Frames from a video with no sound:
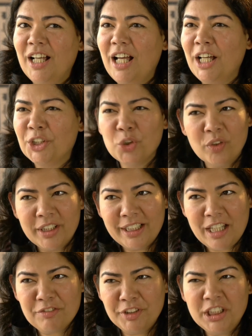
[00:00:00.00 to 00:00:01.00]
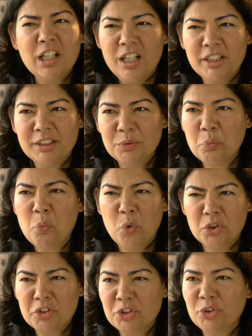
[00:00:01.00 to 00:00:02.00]
I don't think every client
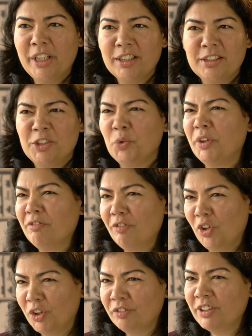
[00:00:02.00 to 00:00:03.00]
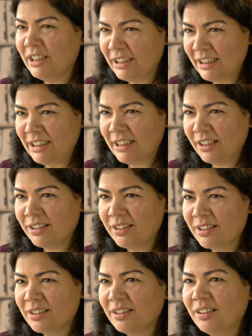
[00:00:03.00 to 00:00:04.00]
wants to get so involved in the
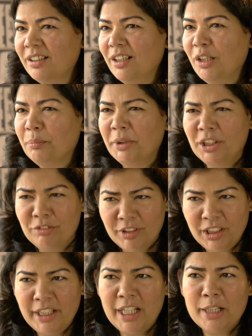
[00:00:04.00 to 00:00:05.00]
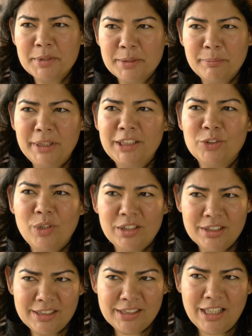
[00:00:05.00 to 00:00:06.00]
details, but it really helps me to
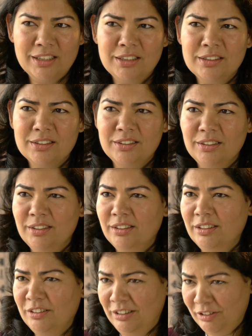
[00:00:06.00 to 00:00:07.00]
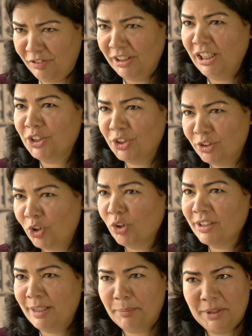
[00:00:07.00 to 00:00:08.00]
understand the financial
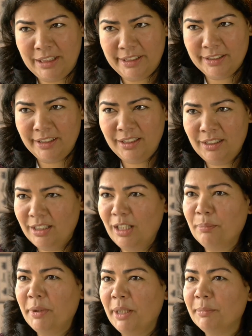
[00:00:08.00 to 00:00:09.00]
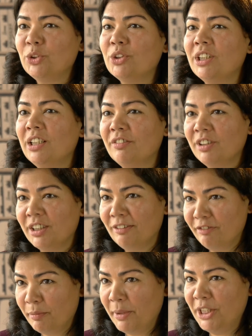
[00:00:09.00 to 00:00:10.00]
concepts clearly and be able to deliver
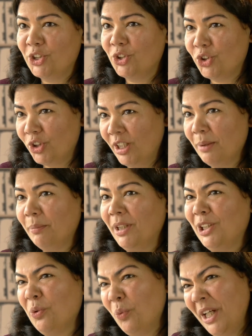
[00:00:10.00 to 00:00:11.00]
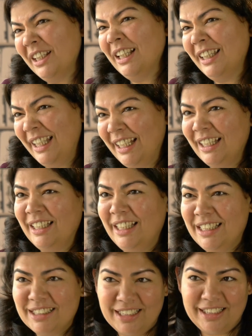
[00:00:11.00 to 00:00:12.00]
information to them in a way that they can
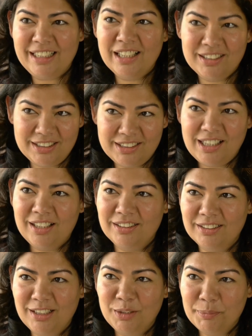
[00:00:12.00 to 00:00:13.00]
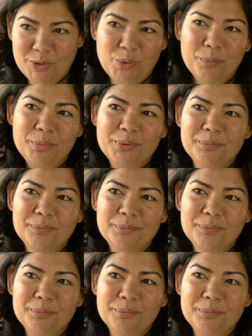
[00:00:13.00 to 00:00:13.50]
easily understand and absorb.